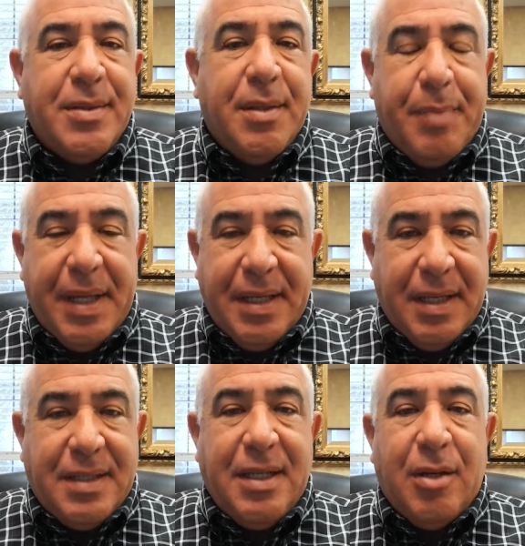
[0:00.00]
the
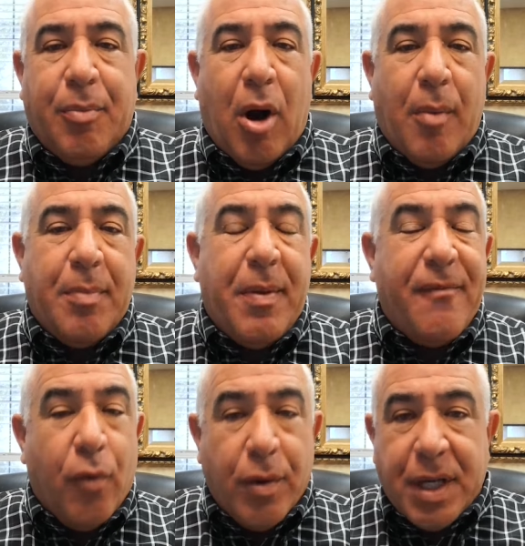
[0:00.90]
BDC department,
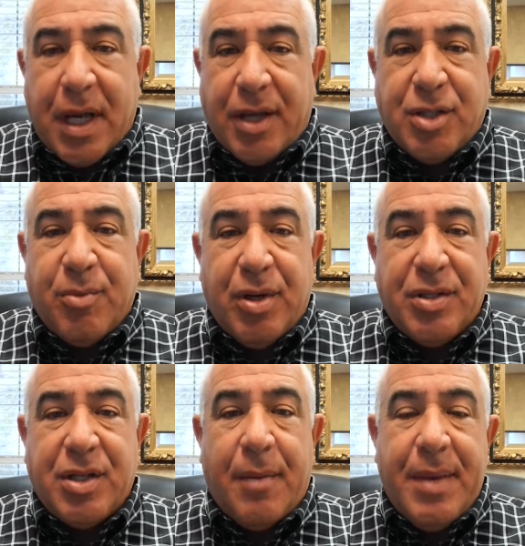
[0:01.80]
before the customer has
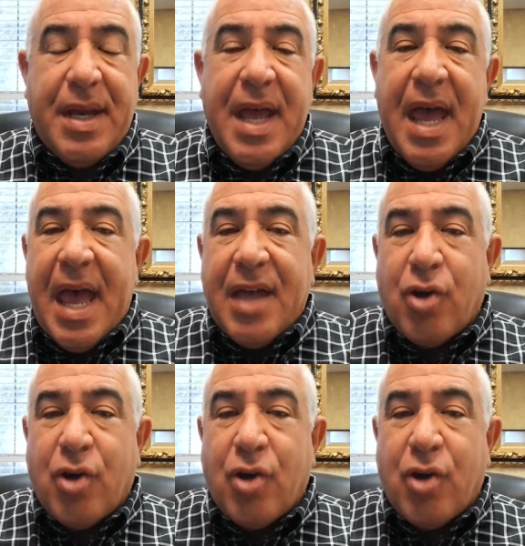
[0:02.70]
come in, has